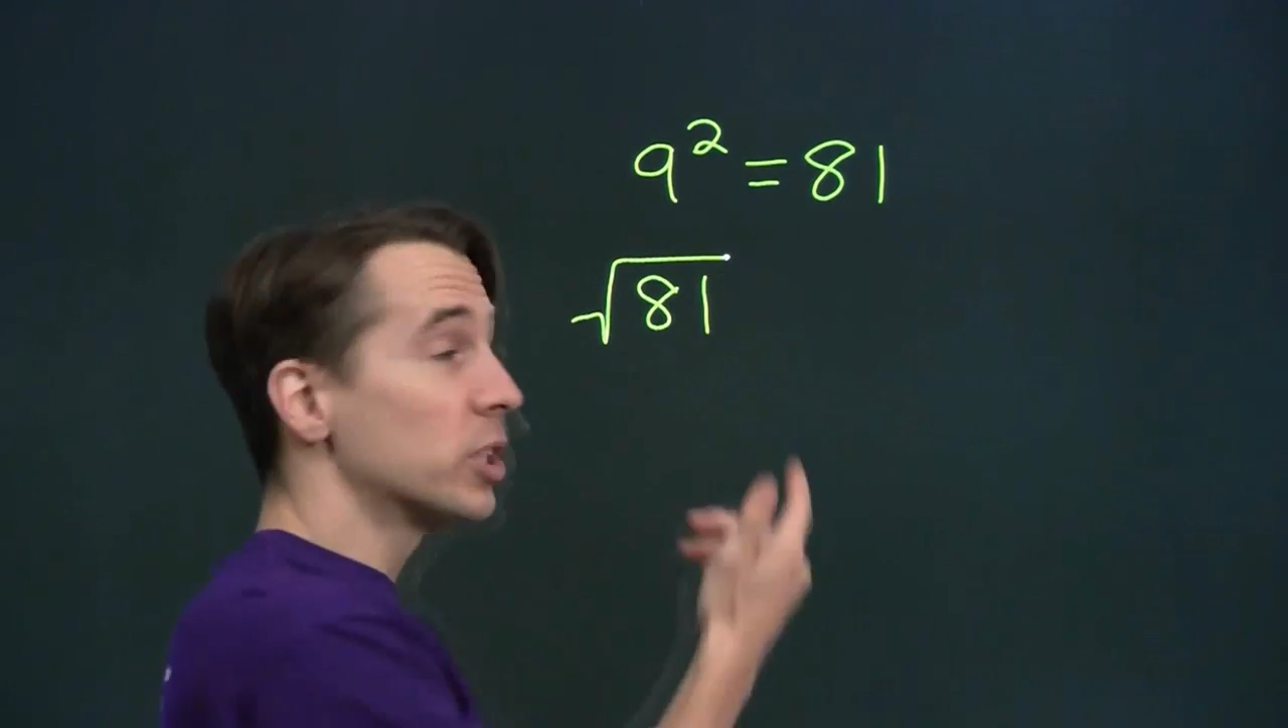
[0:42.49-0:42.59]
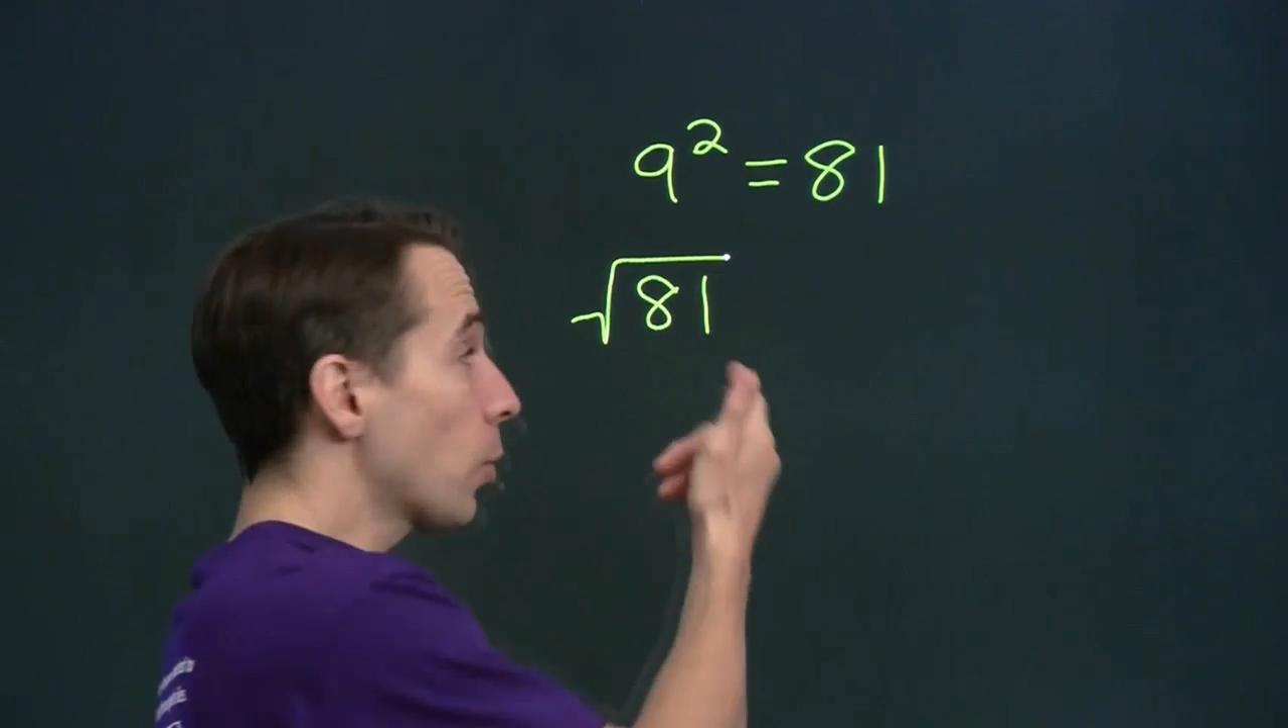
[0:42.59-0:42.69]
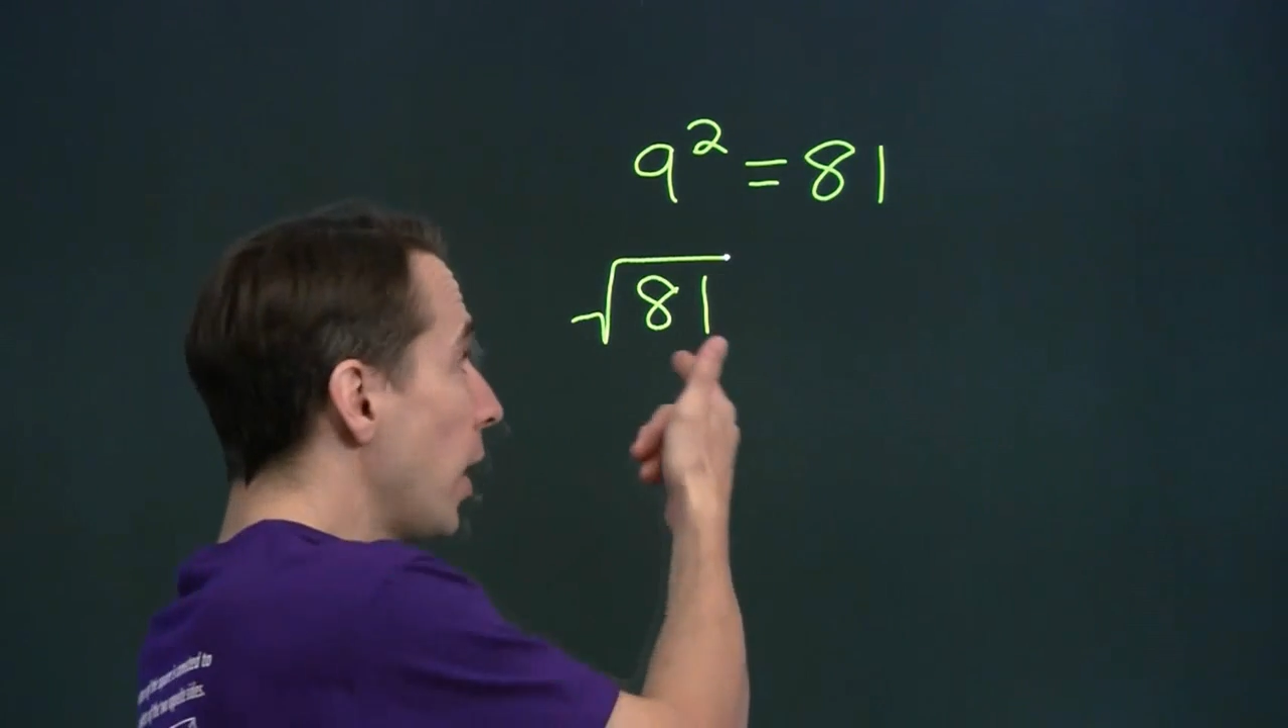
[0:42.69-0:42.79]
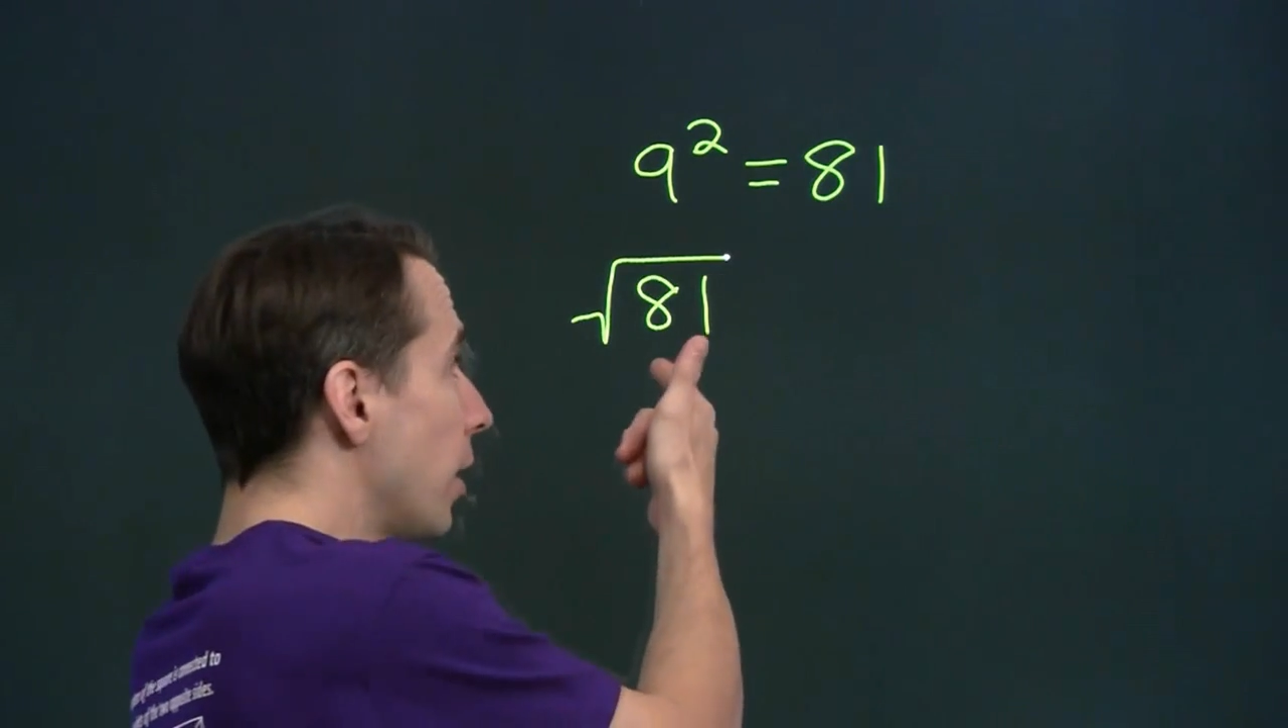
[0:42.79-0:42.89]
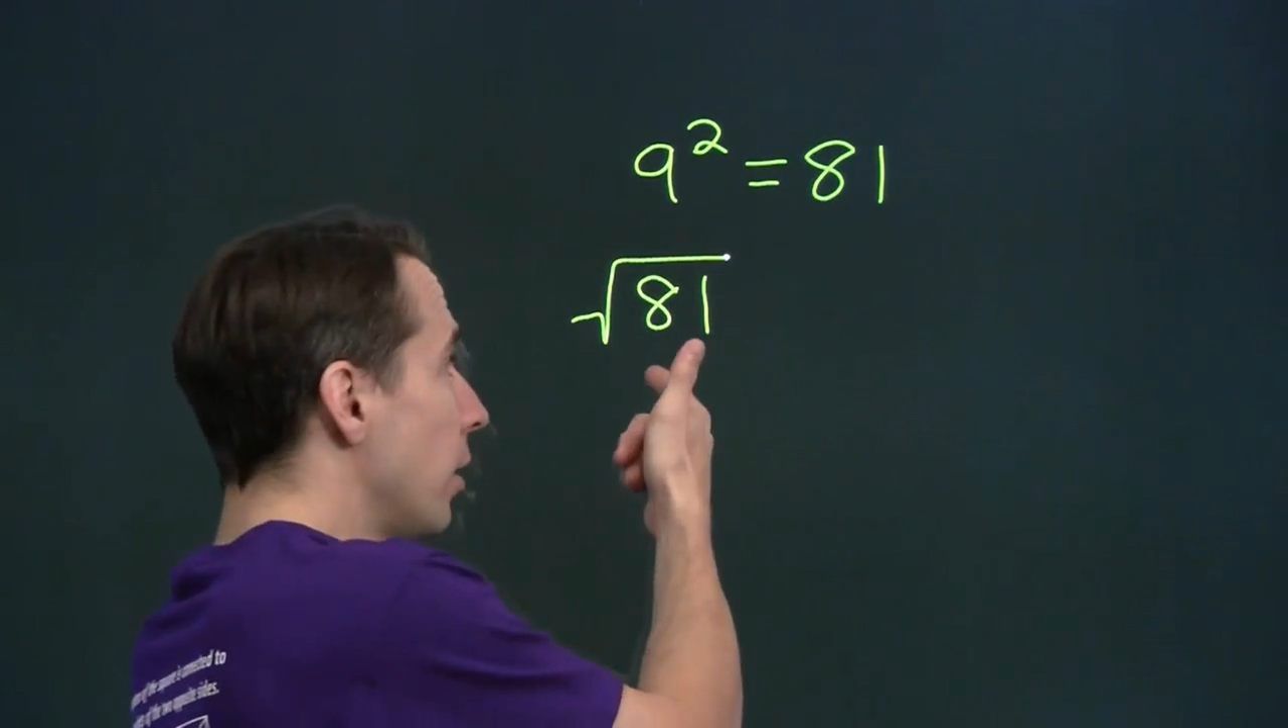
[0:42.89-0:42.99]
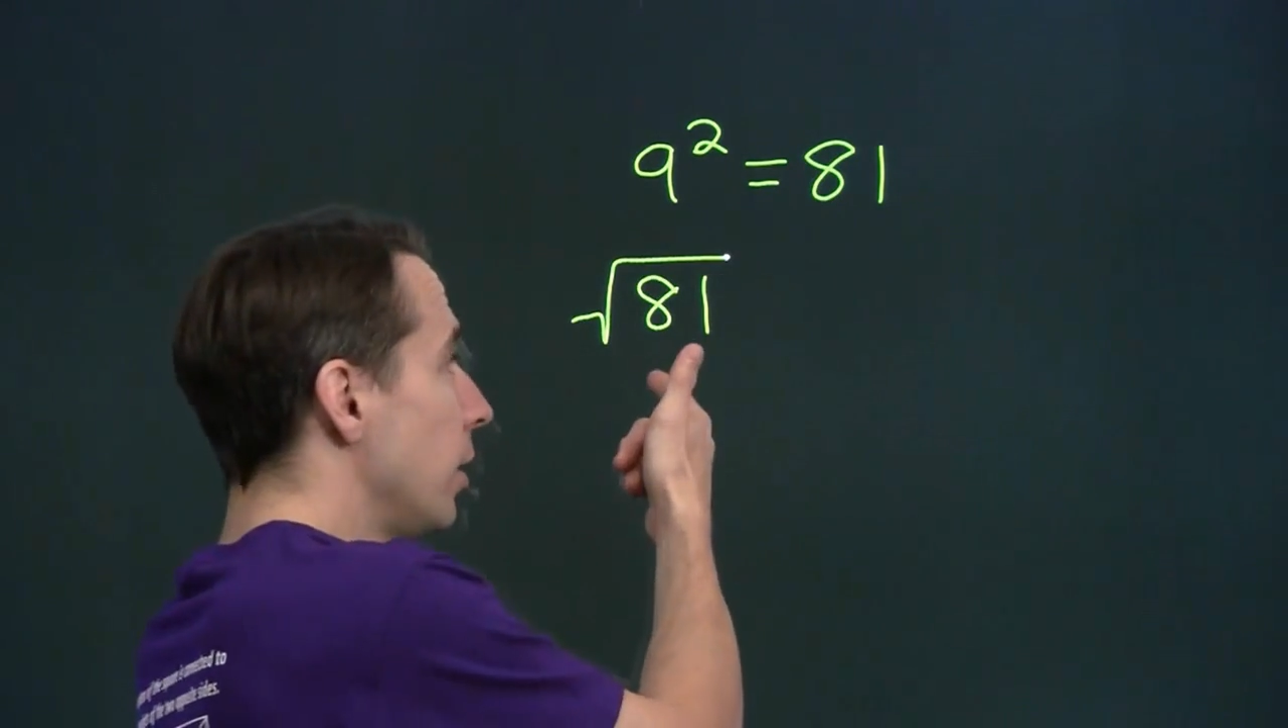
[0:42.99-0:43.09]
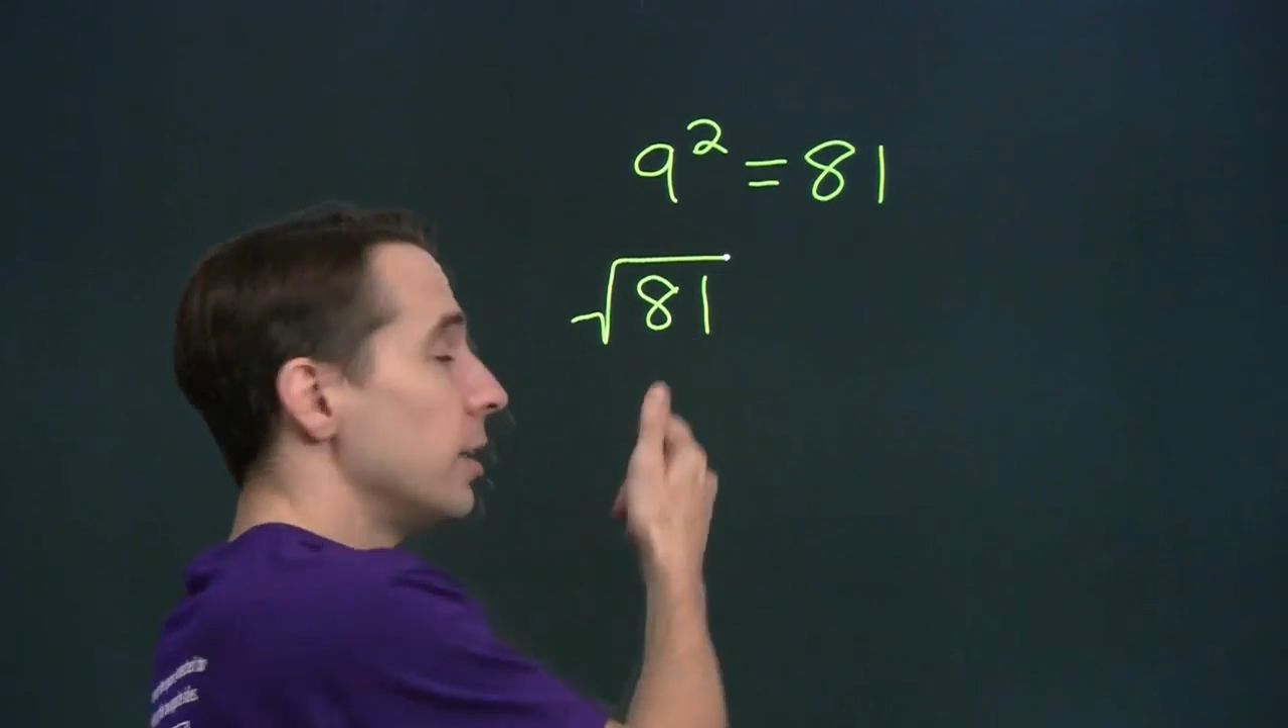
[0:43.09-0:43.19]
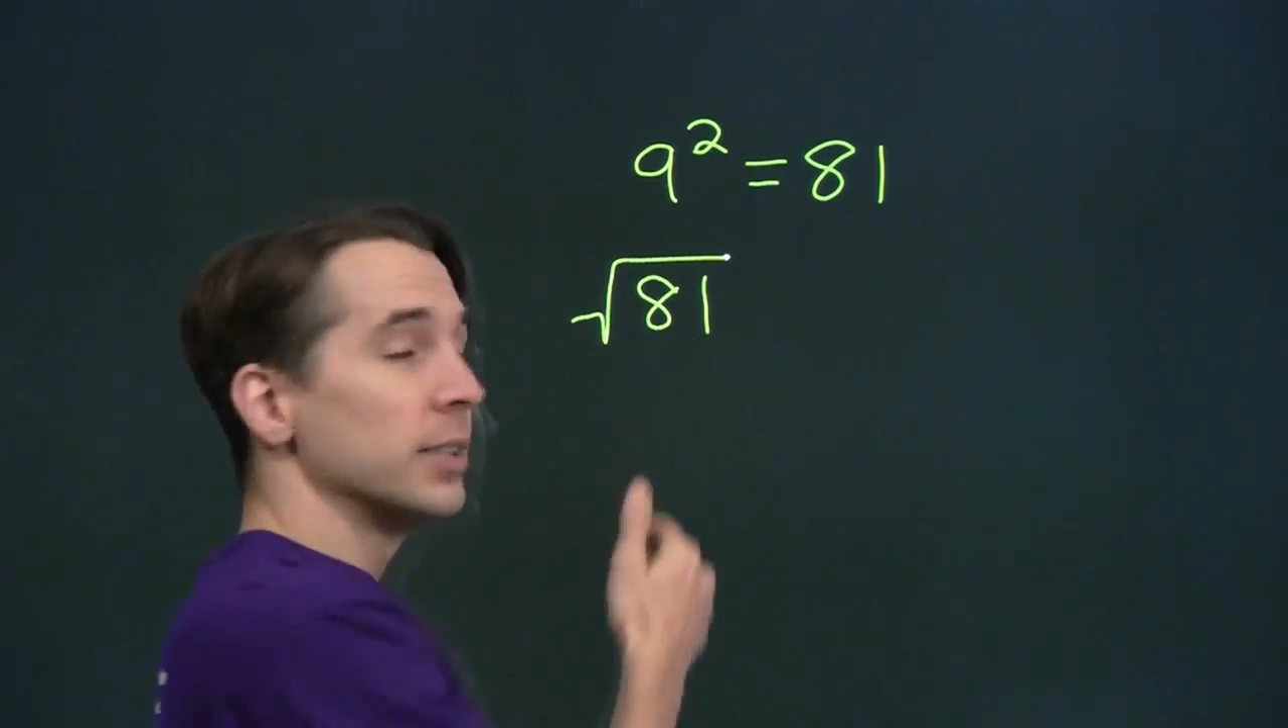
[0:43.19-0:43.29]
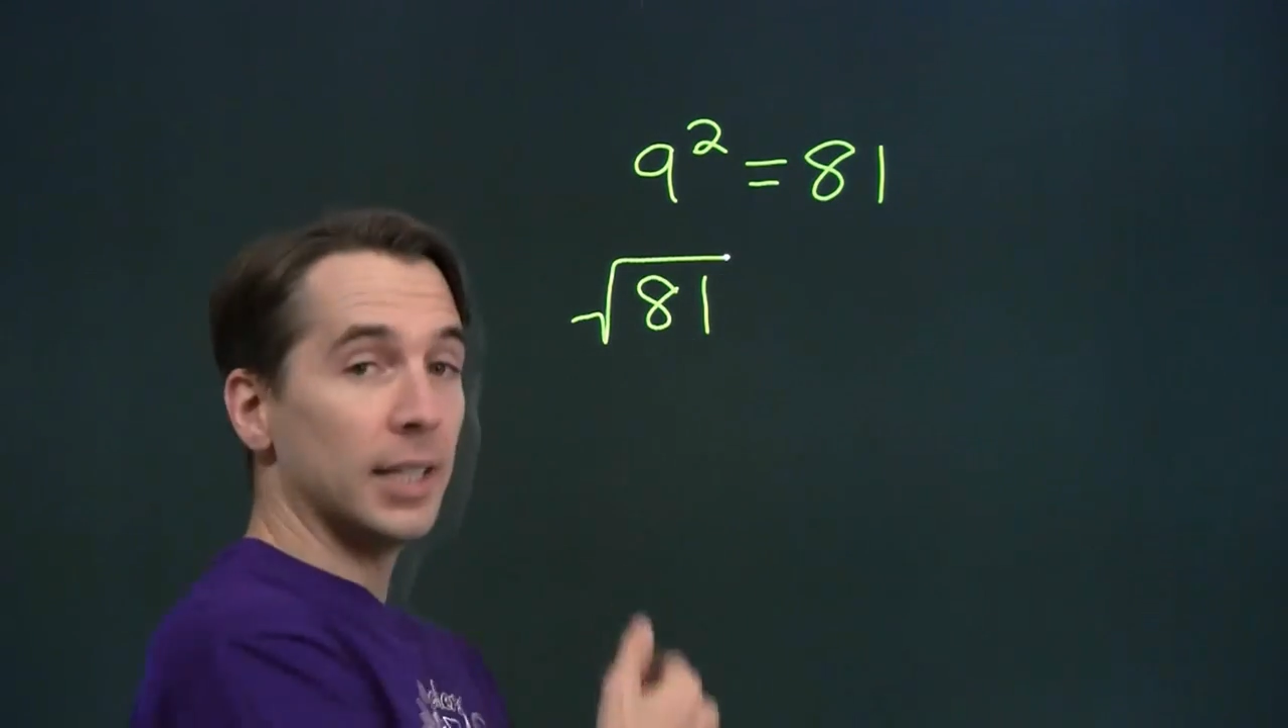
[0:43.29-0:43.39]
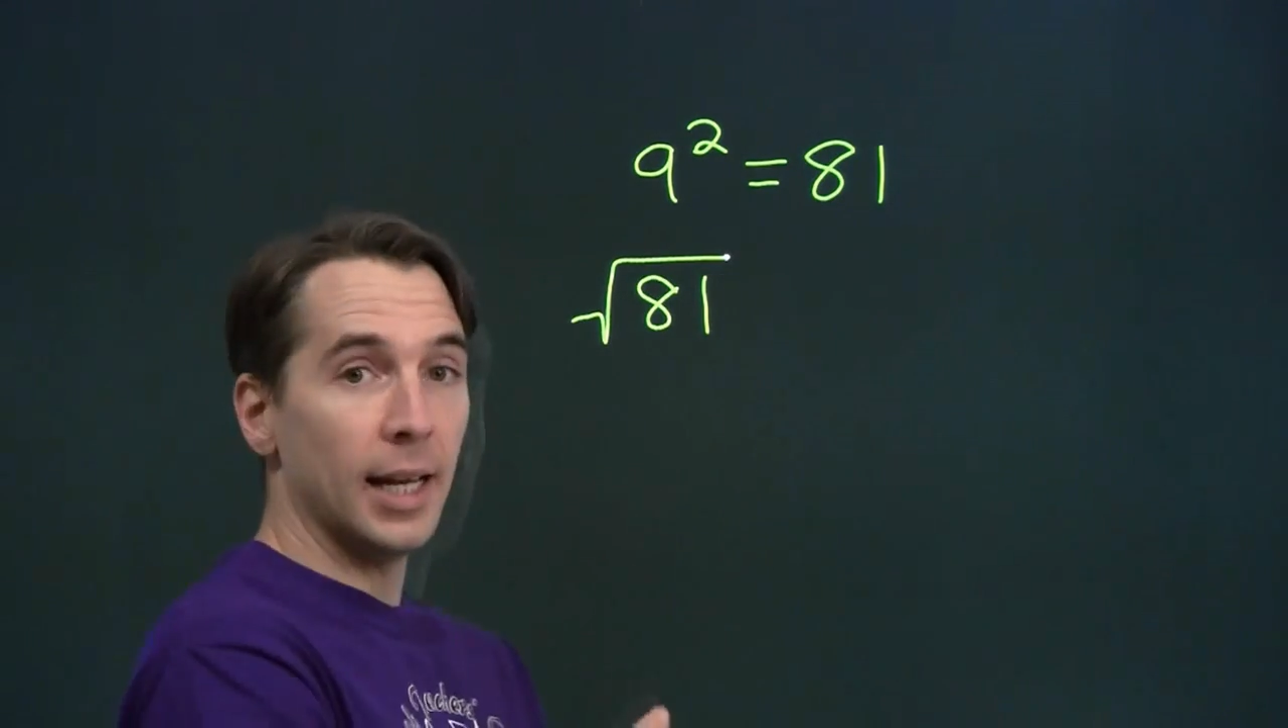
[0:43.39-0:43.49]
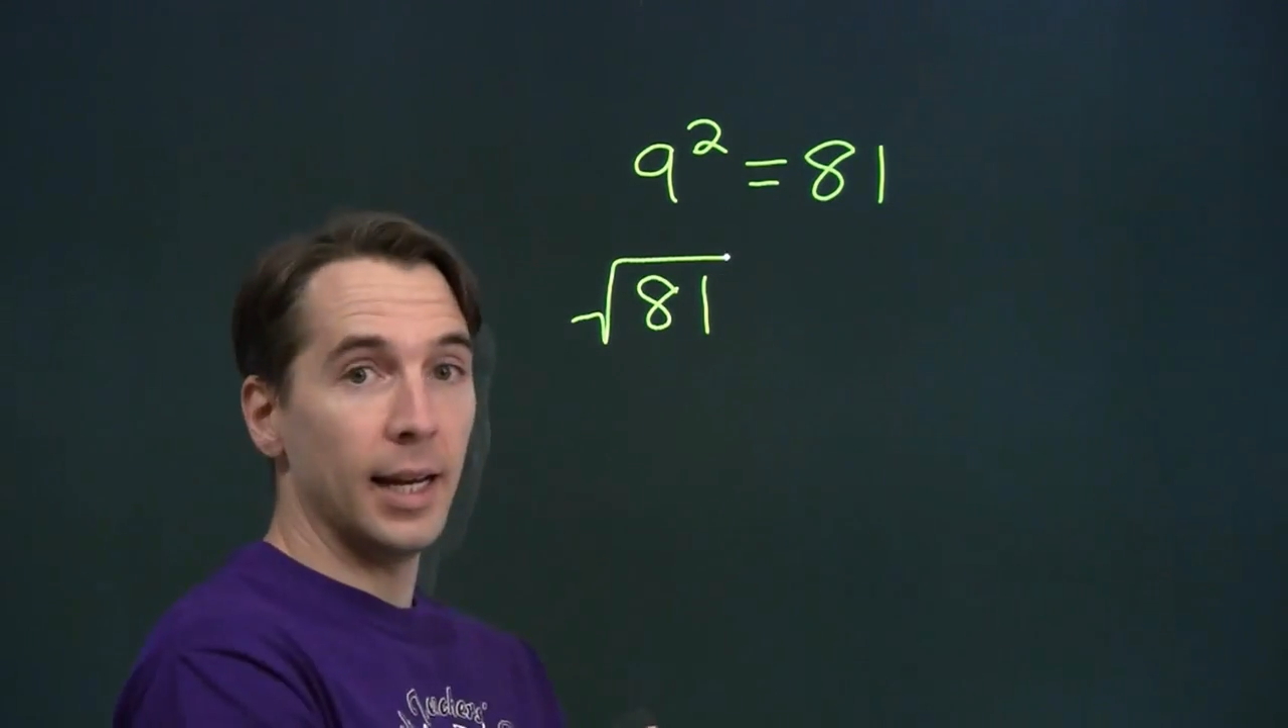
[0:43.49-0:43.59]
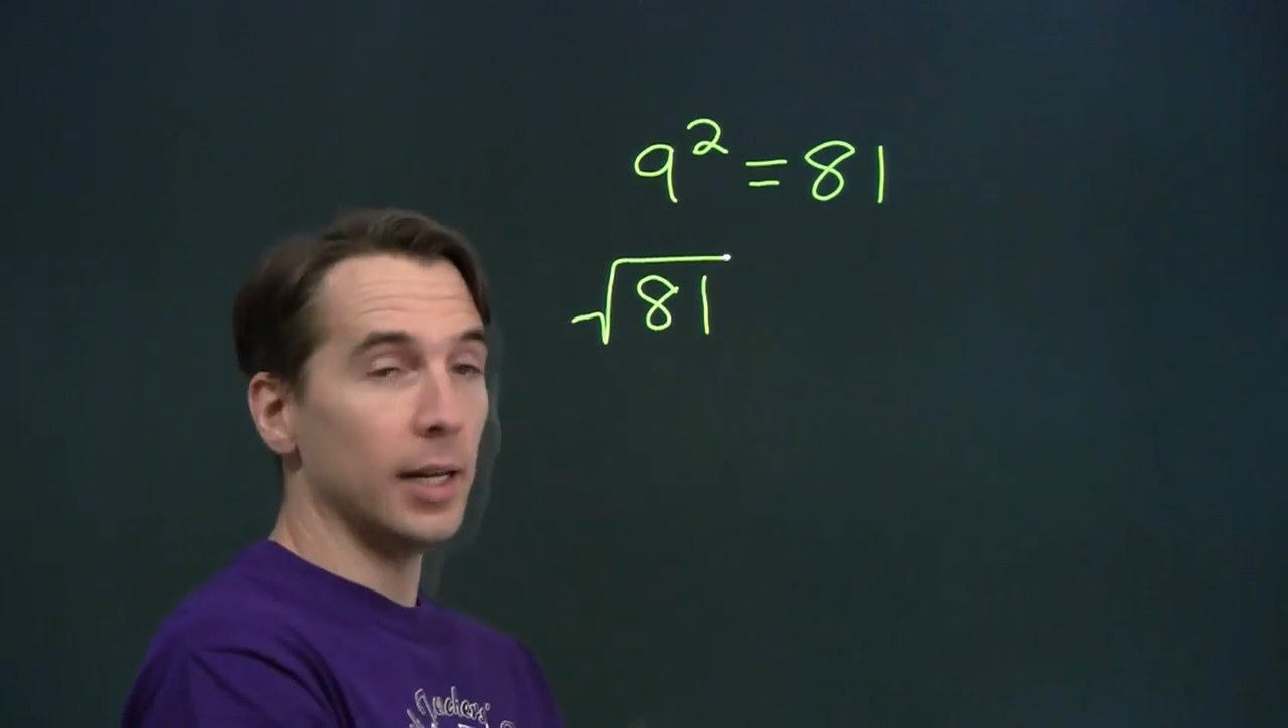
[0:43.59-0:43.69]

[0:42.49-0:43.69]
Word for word: square to get